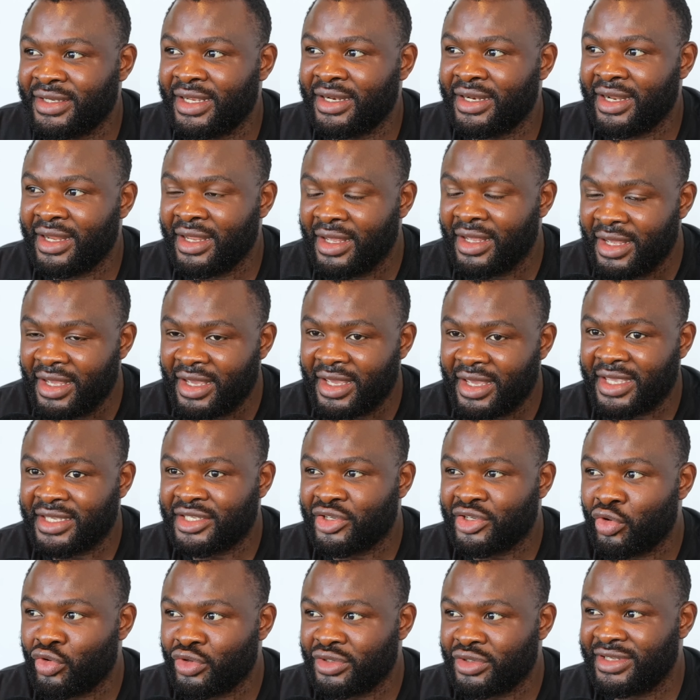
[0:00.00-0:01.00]
And his
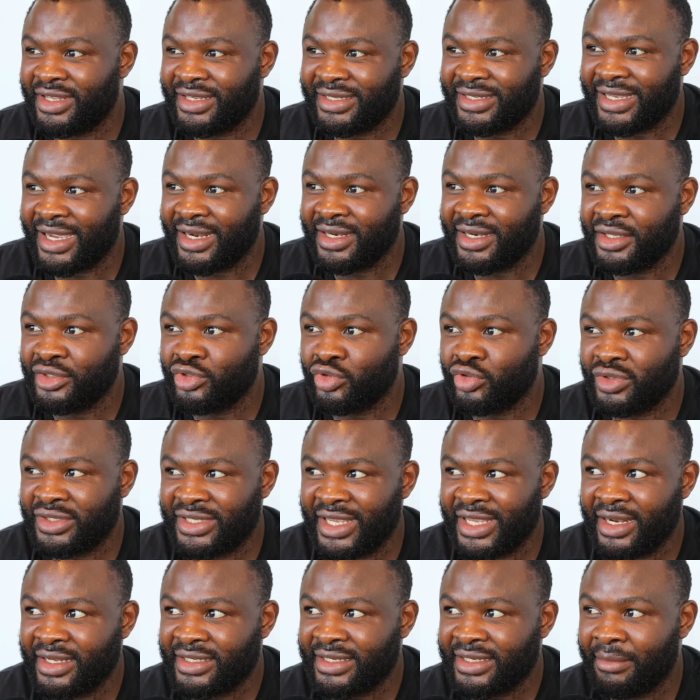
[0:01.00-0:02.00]
coach decided to
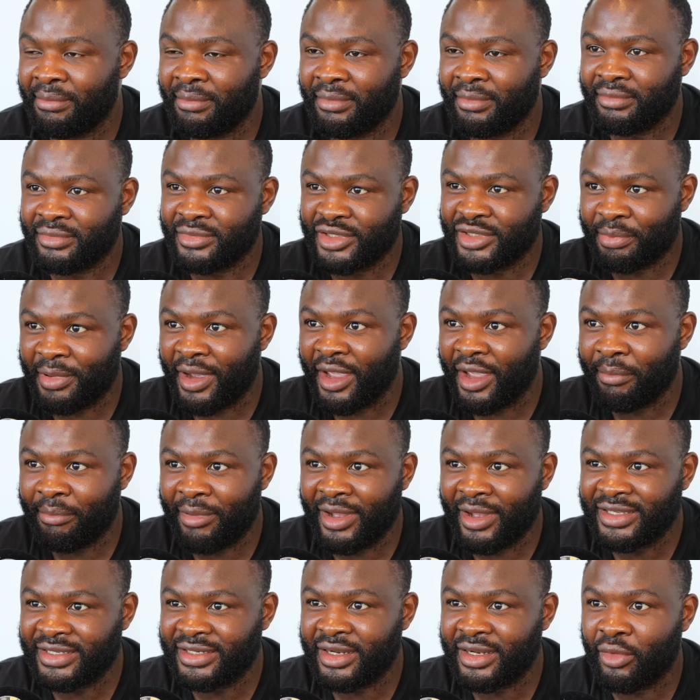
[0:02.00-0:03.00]
send some sparring
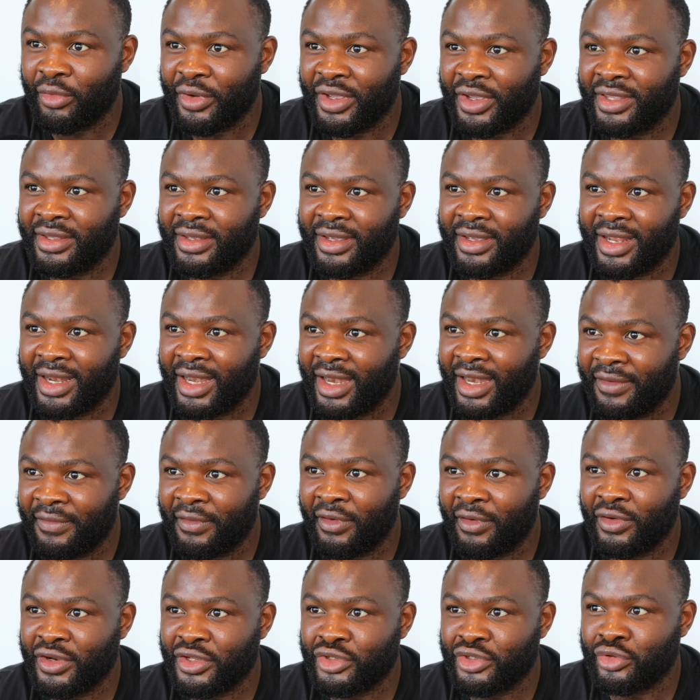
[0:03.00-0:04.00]
partner away and leave
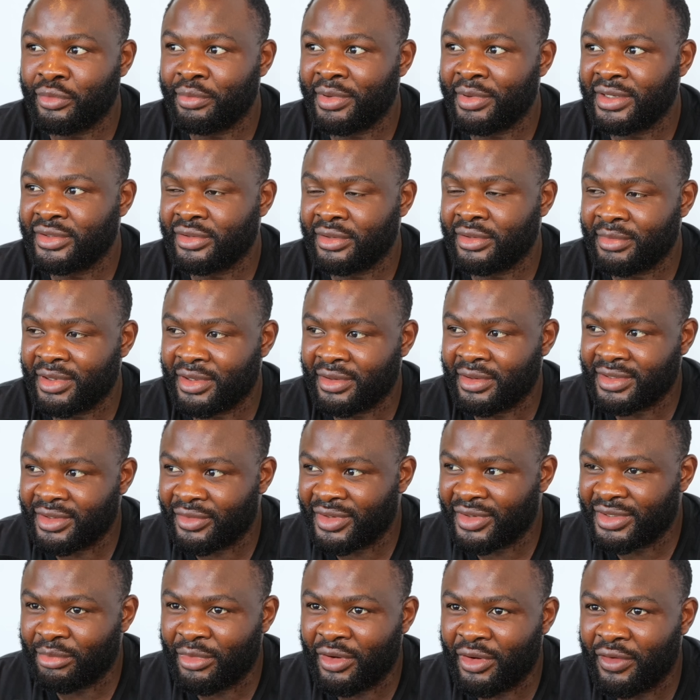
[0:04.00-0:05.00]
only 2 persons because there
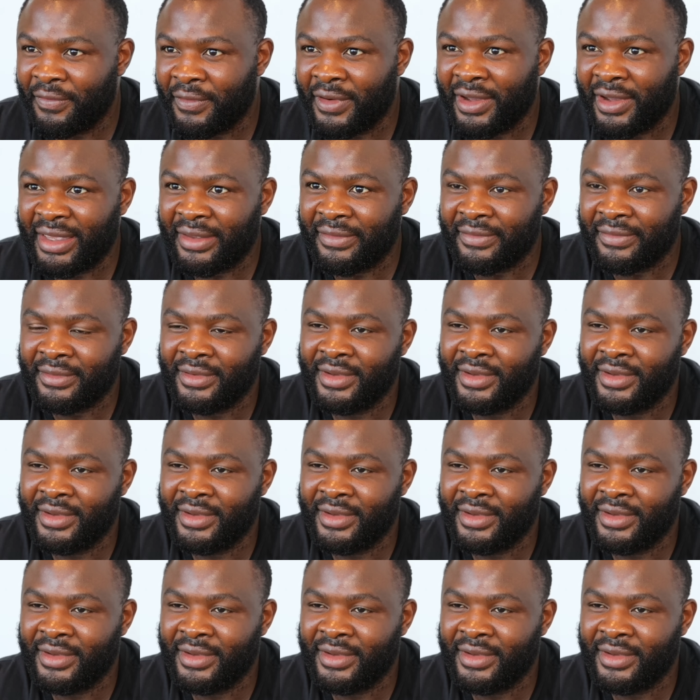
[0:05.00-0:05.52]
was more fight,